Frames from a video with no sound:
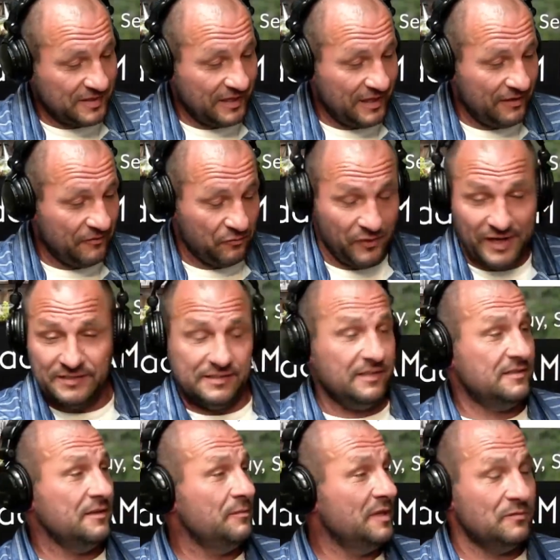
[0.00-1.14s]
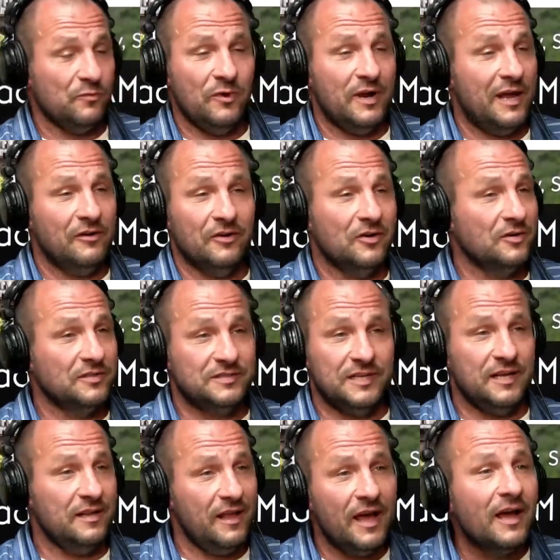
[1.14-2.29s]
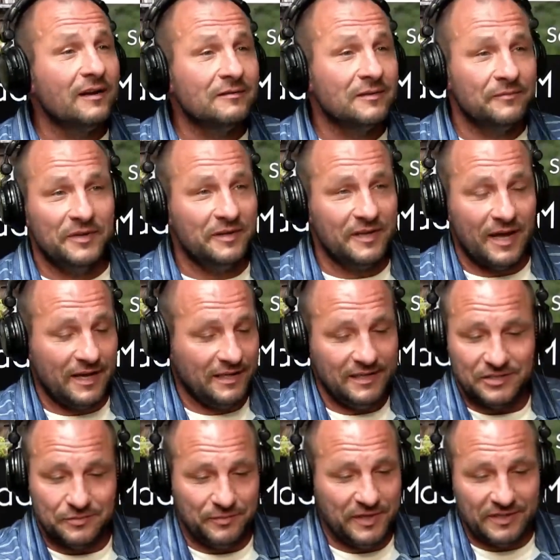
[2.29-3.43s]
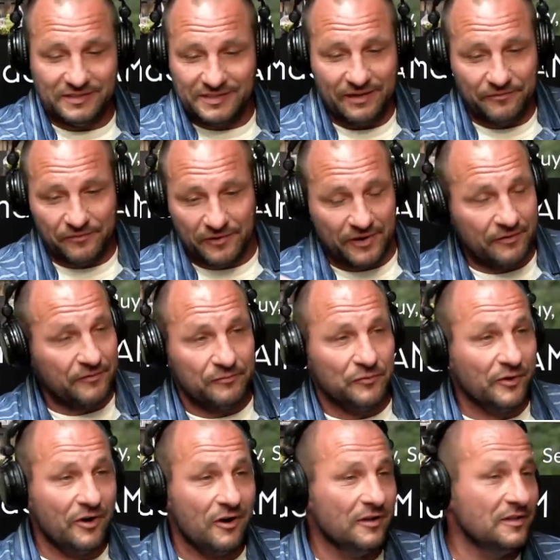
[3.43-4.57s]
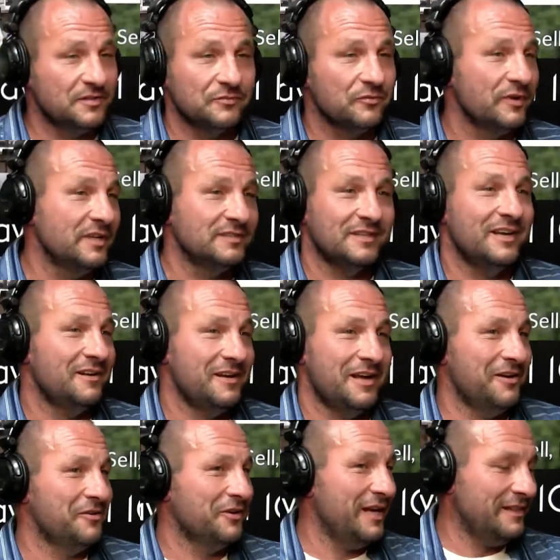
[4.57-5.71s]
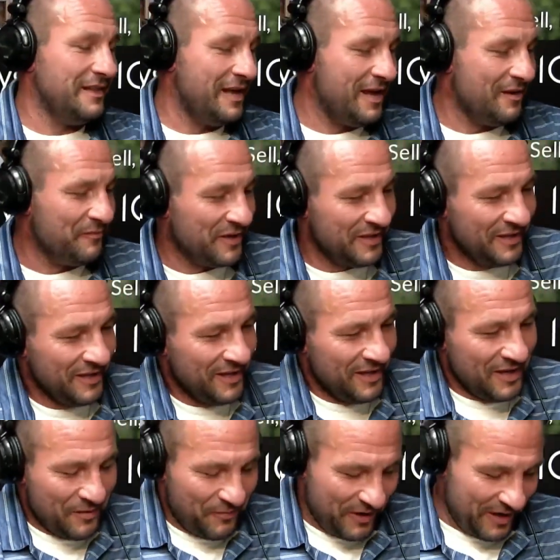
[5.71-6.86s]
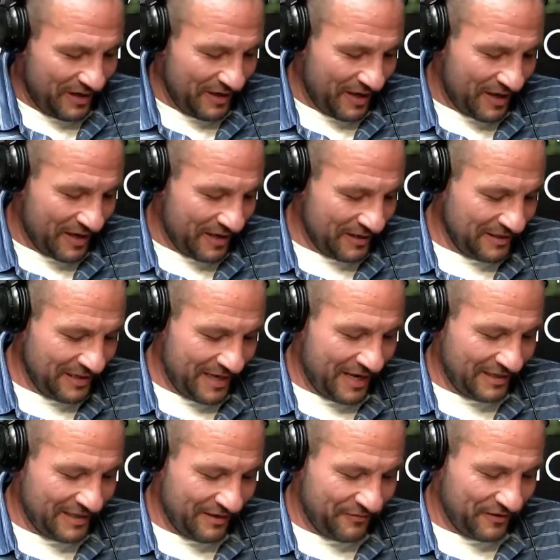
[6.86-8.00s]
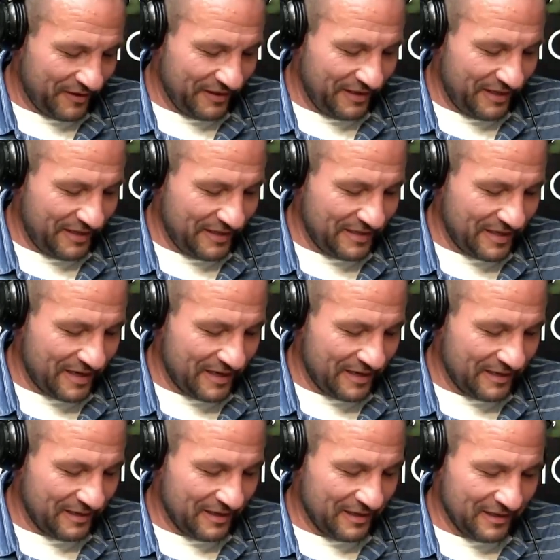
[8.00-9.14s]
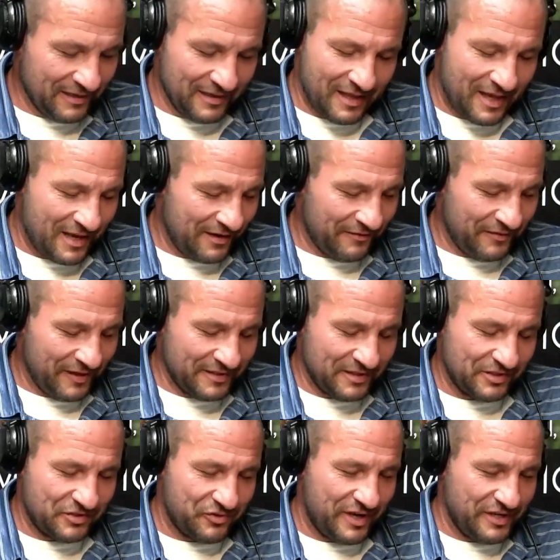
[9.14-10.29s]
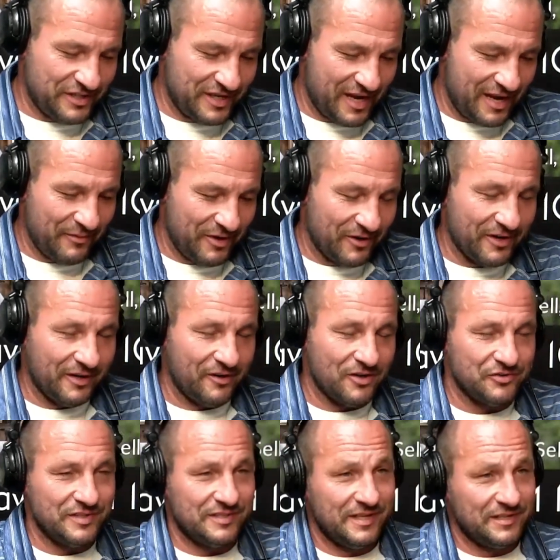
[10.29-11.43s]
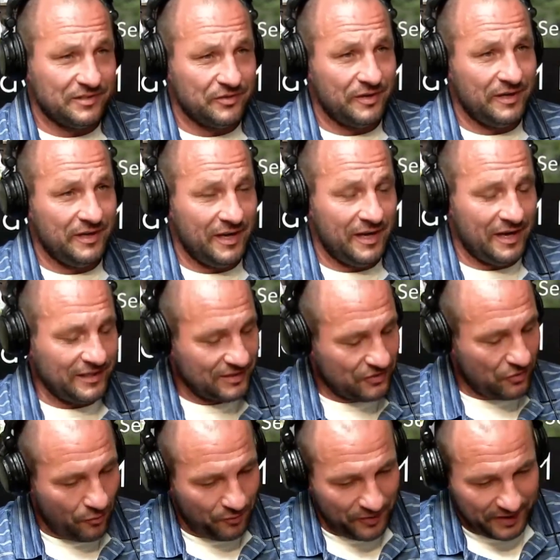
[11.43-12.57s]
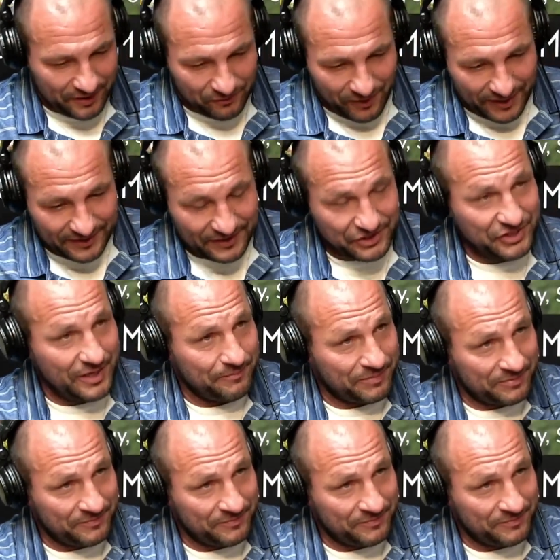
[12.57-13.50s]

They get racism as one. I don't understand that. I mean, yeah. the ID should be the same for every, regardless of race. I don't, I don't get that exactly. But, but uh, yeah, definitely uh, a lot of. It's a strange time in our country's history, yeah. and I just hope we could right the ship.